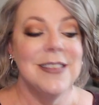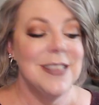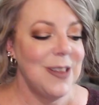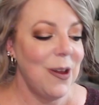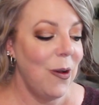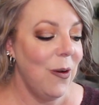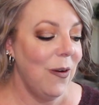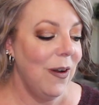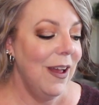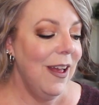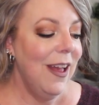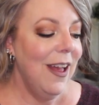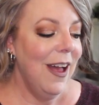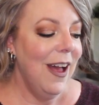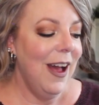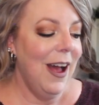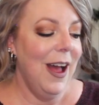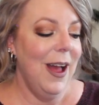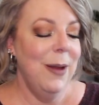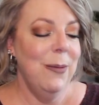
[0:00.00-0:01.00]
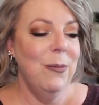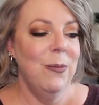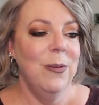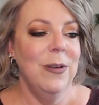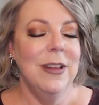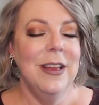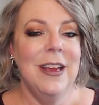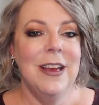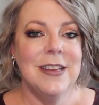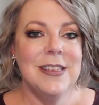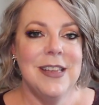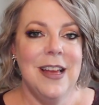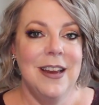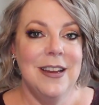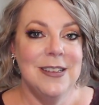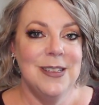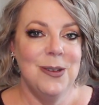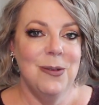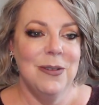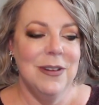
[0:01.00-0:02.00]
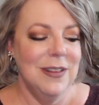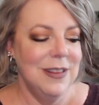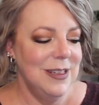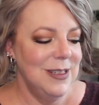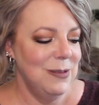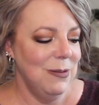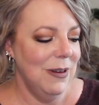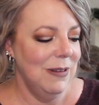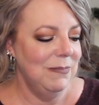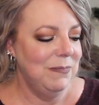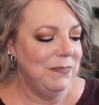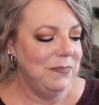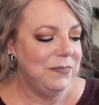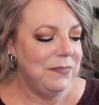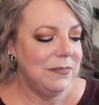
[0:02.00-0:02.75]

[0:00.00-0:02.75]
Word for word: So I'm really excited to wear this one.